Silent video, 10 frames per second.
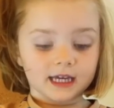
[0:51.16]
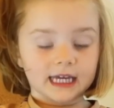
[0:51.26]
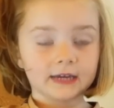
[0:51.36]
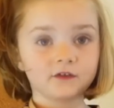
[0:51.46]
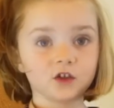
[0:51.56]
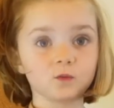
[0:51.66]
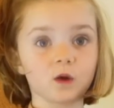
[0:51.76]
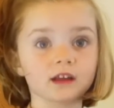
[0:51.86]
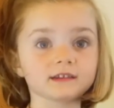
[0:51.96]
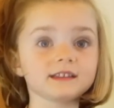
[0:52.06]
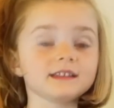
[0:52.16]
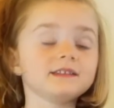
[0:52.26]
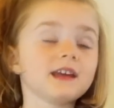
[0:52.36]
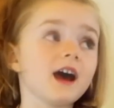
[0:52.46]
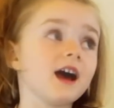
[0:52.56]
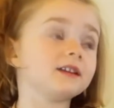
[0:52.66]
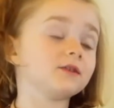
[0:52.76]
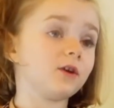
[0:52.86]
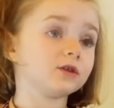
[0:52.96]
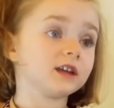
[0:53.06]
If you want to turn
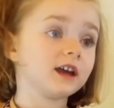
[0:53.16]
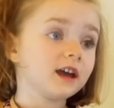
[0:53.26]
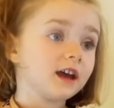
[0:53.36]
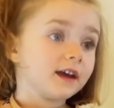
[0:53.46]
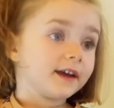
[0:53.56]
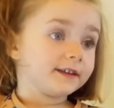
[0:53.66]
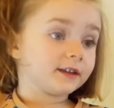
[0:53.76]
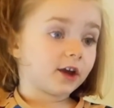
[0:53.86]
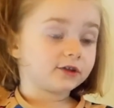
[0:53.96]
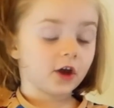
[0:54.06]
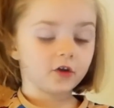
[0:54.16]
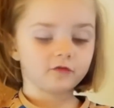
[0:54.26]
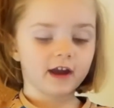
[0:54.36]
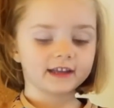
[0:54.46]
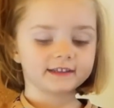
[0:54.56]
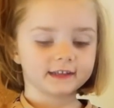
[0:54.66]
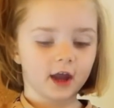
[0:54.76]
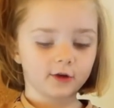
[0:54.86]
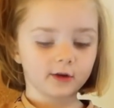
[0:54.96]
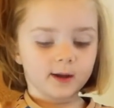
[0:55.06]
on Yoto
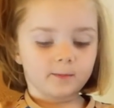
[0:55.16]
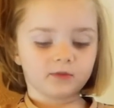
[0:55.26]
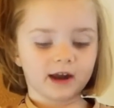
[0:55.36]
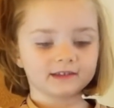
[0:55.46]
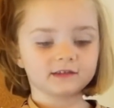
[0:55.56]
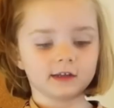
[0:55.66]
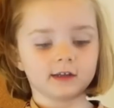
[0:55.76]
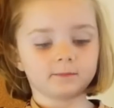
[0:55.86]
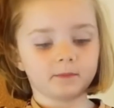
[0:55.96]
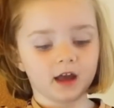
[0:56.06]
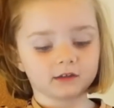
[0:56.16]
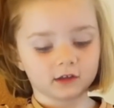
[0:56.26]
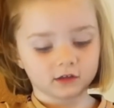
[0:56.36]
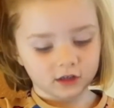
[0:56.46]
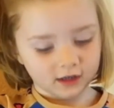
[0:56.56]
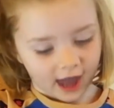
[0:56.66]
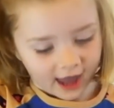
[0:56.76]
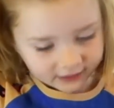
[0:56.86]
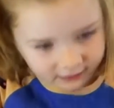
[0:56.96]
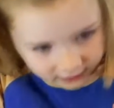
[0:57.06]
Radio, press this button again.